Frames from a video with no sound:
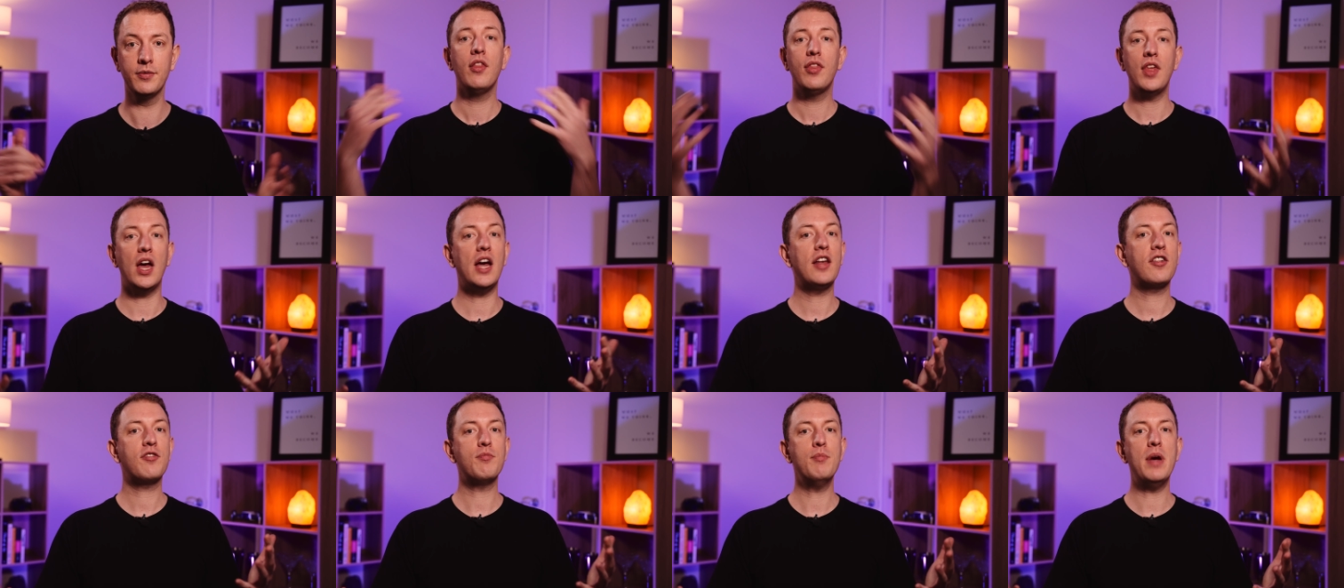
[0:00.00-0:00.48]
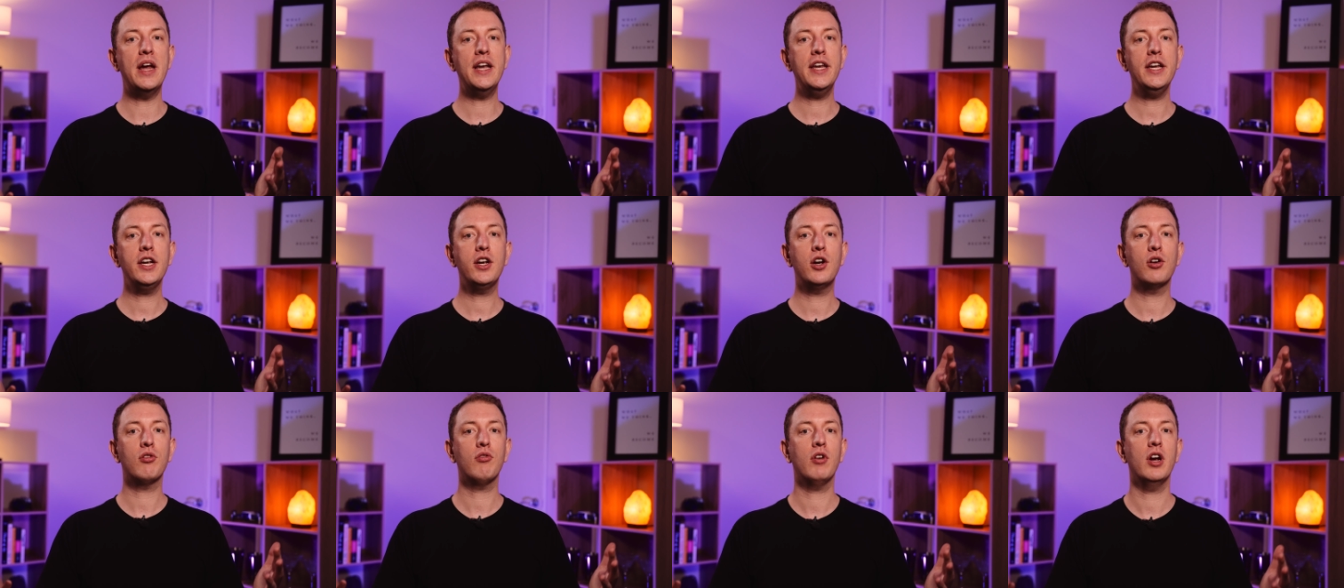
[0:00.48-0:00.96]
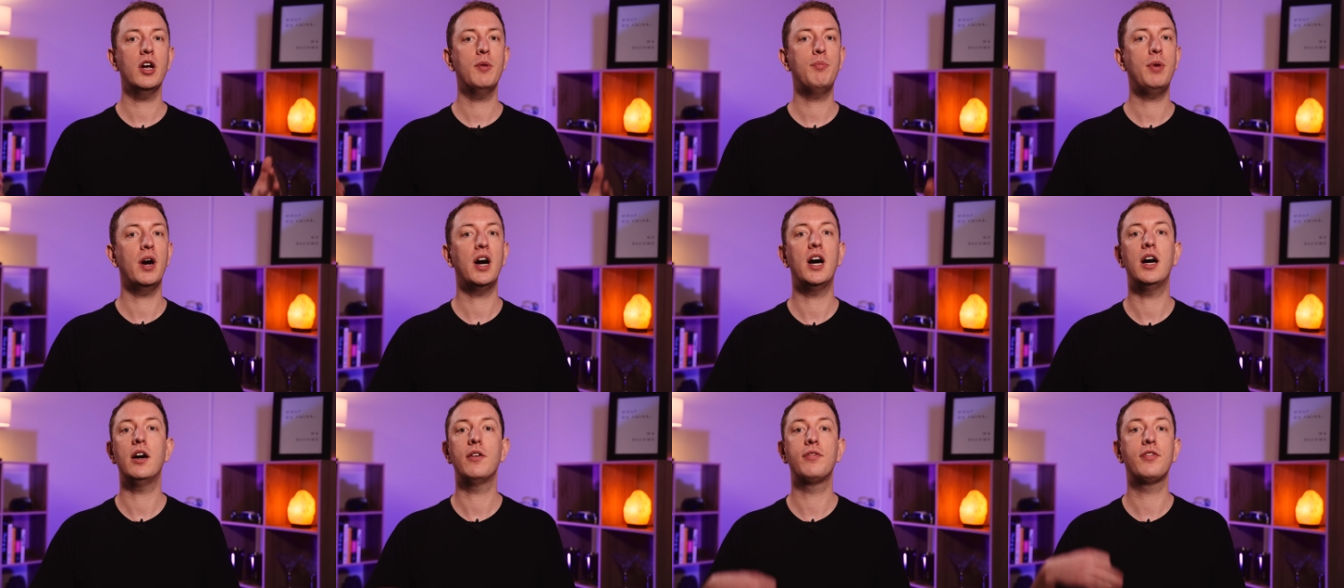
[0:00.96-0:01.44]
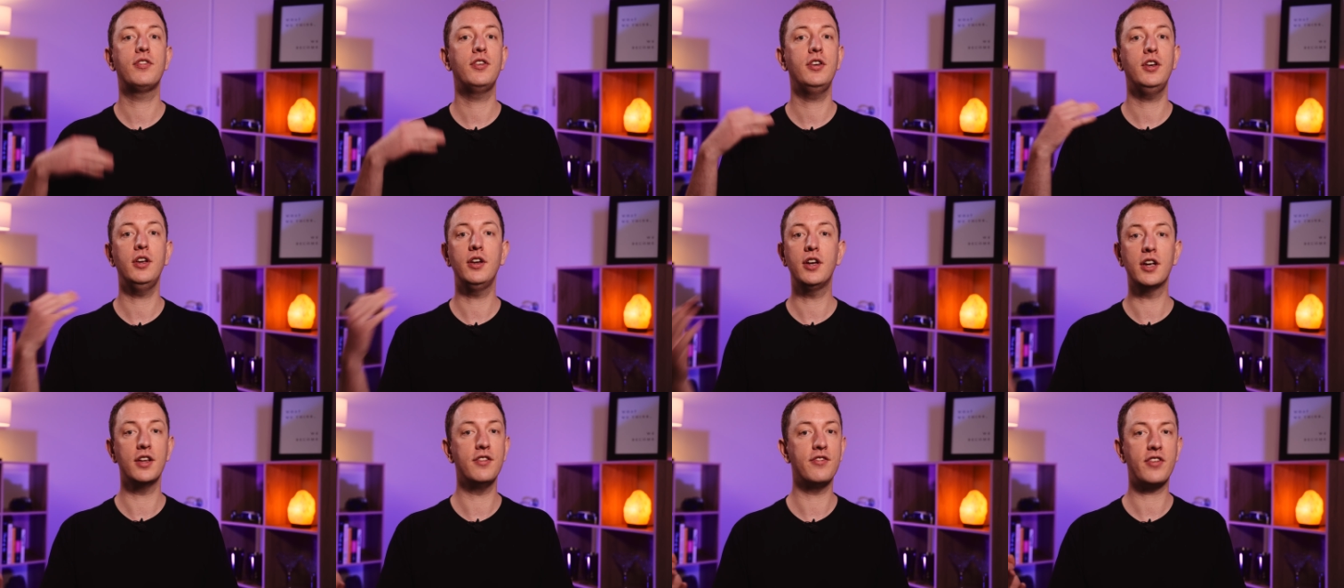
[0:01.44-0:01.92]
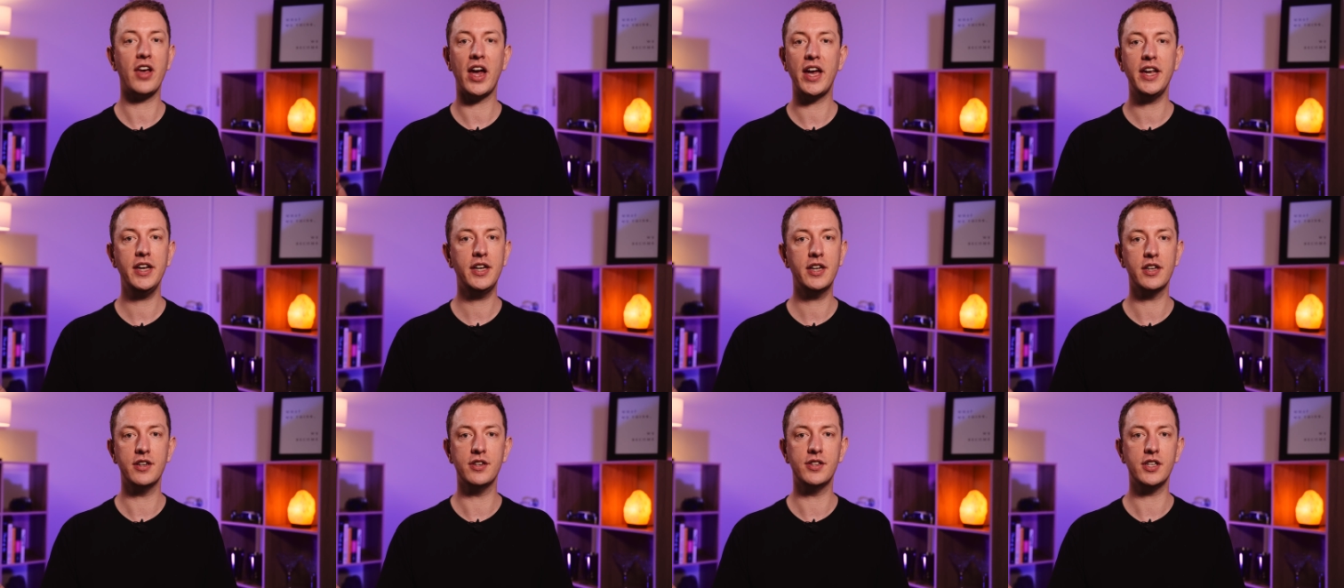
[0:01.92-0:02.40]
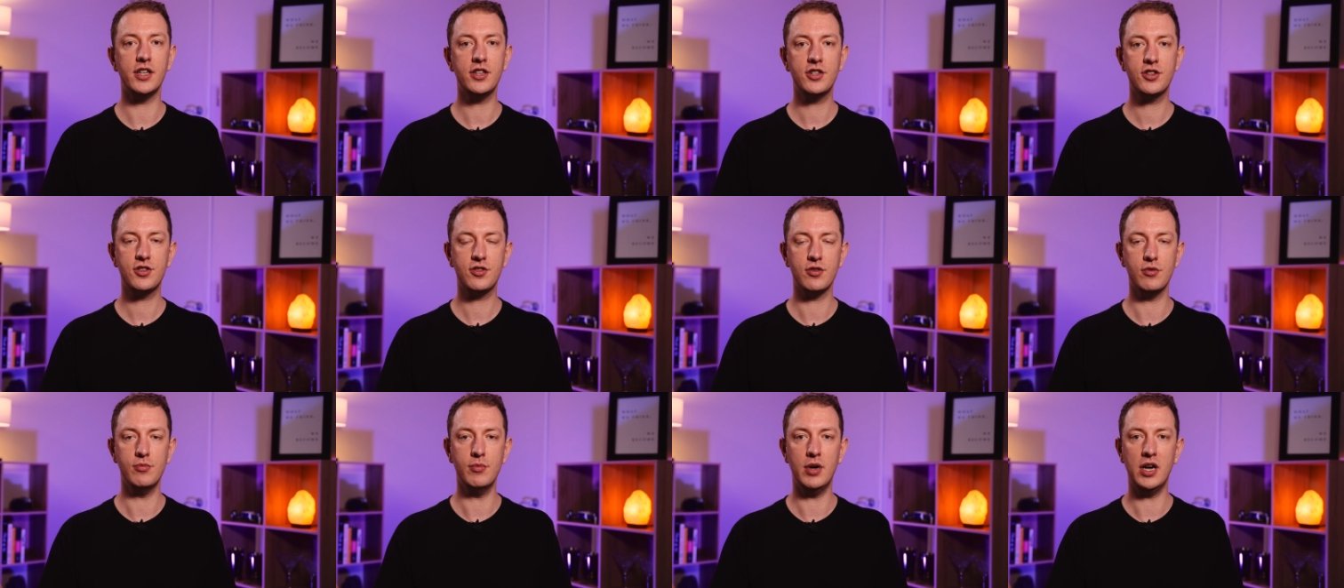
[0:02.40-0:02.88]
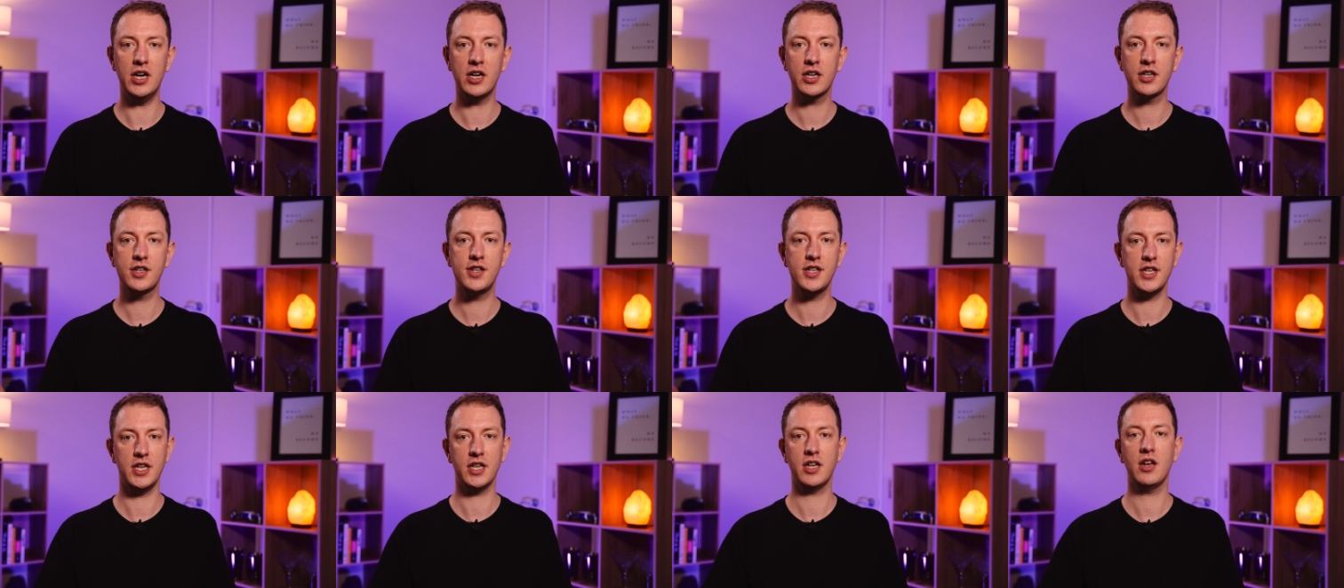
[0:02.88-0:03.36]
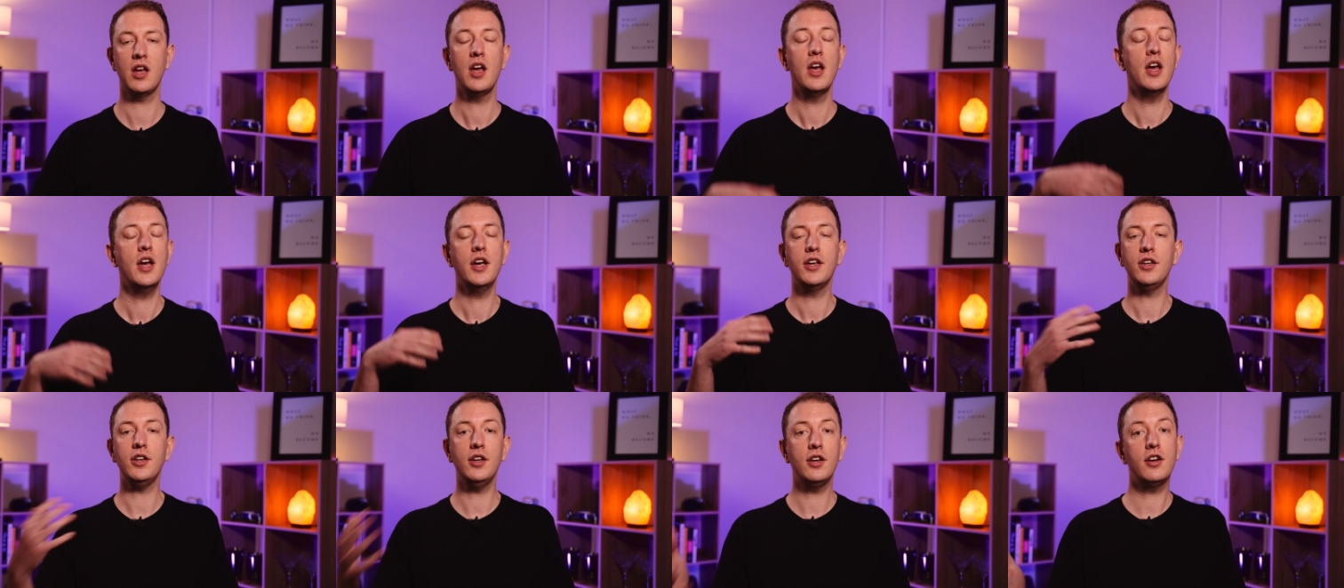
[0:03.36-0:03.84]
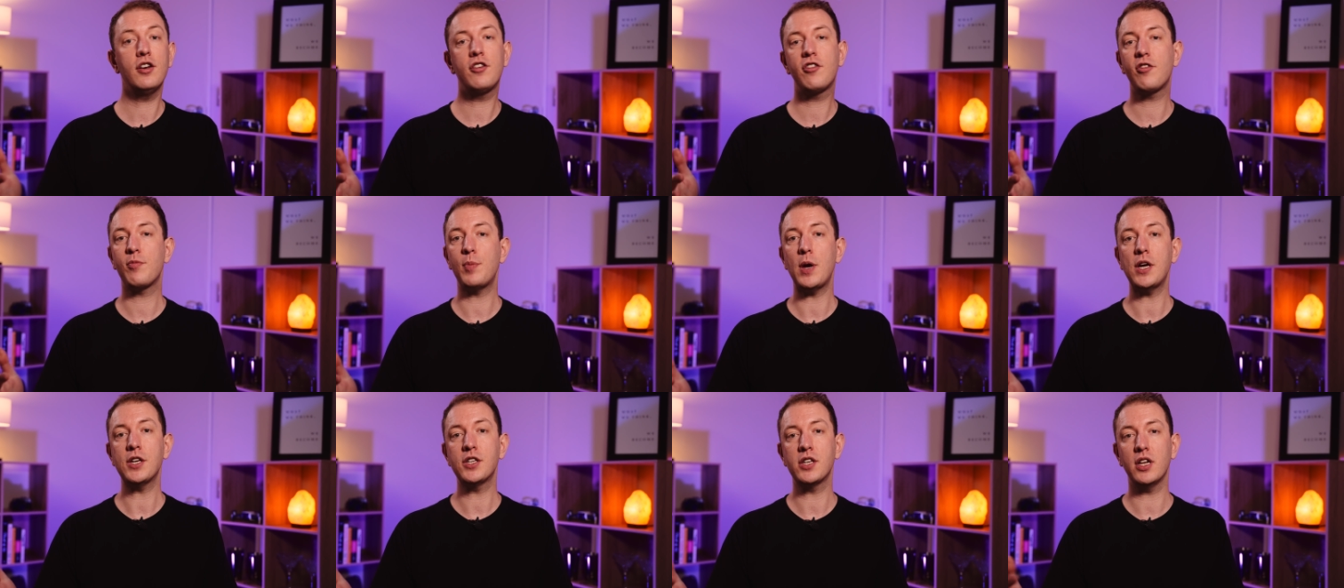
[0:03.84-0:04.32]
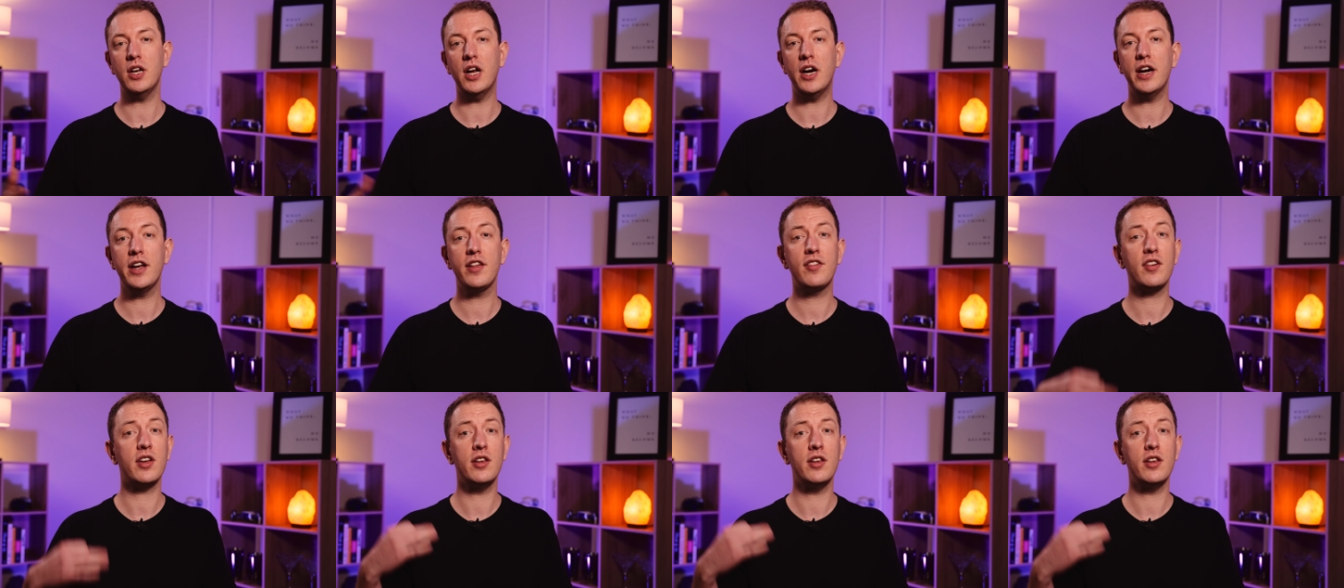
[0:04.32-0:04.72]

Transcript: There's many career paths you can take in digital marketing. You could specialize